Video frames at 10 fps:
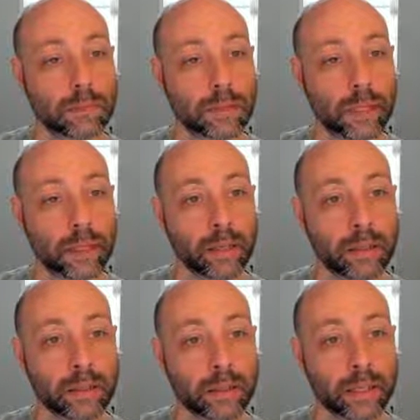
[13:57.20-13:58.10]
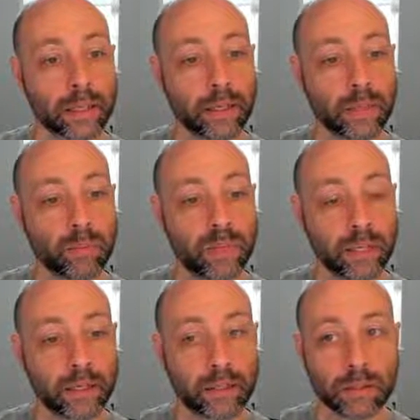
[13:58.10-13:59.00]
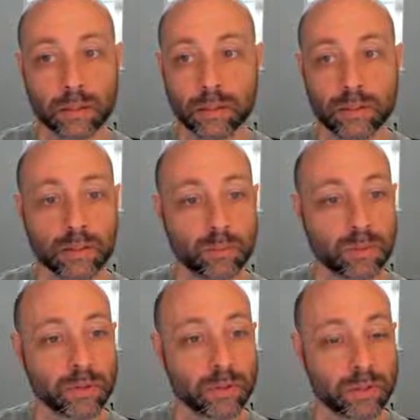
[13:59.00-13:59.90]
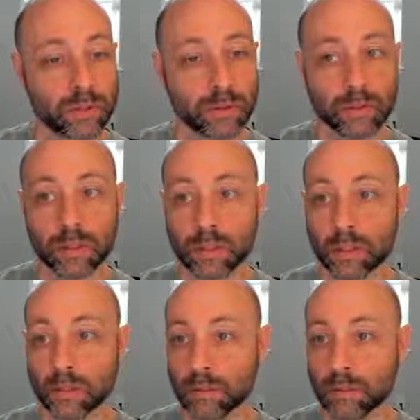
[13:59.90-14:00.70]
thing on the decade page. So let's jump over to the